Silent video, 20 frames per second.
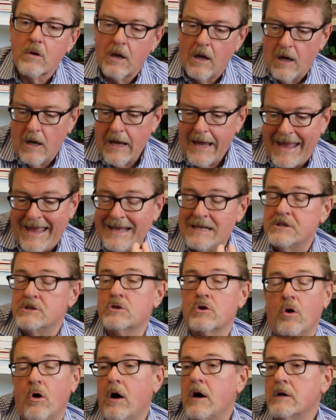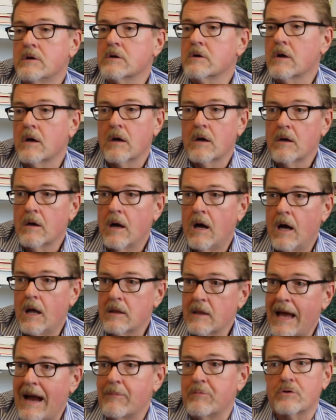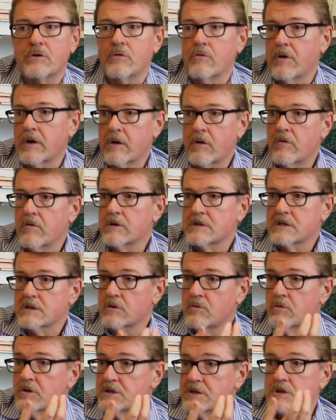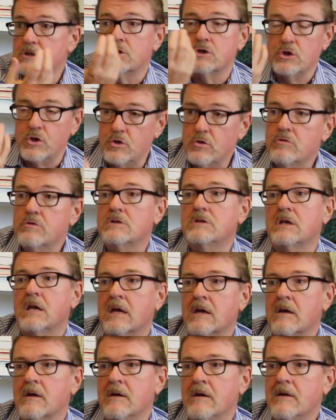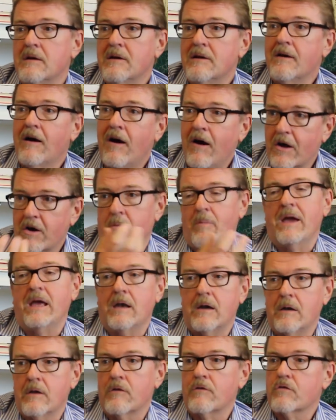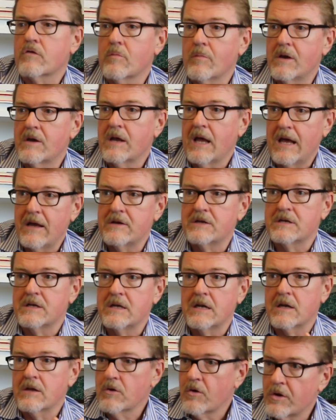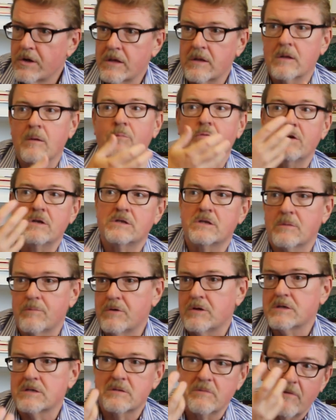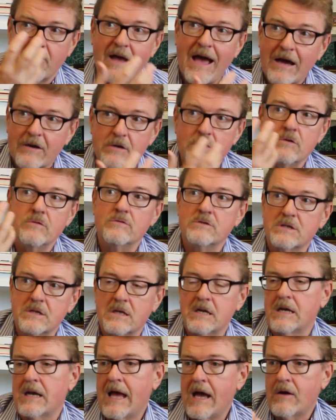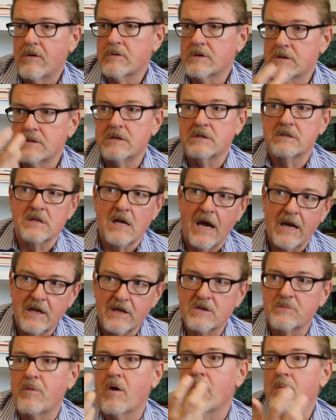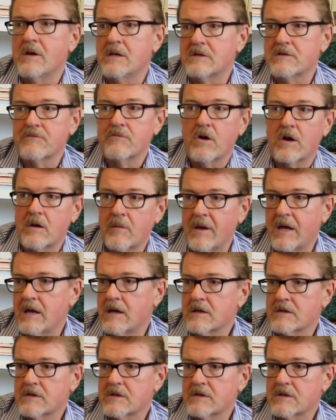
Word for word: hands-on laboratory courses using automated instrumentation and learning the principles of how to use it and how to design experiments for automated